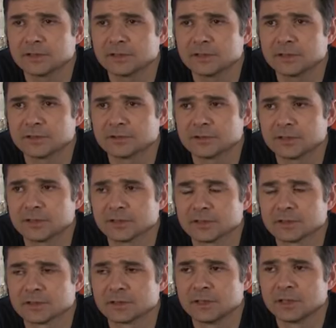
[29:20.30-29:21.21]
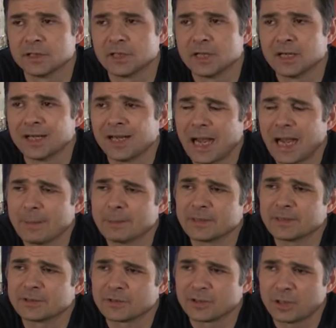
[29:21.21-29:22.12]
instance. And
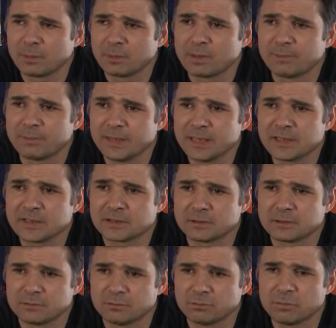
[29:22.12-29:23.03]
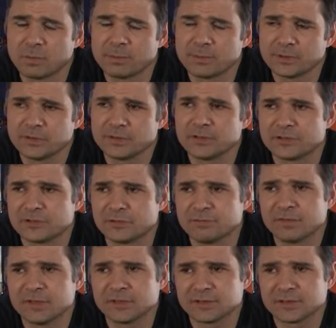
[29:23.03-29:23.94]
the timing piece when we do this
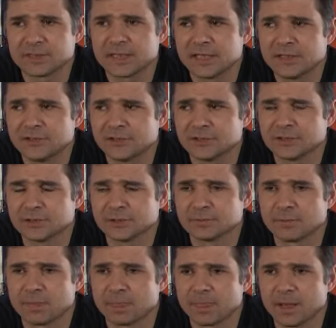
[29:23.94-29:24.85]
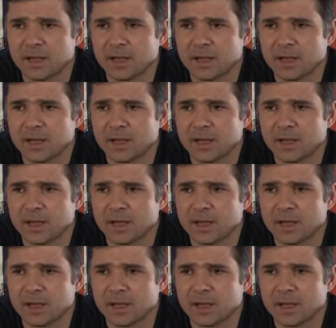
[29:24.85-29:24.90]
investigation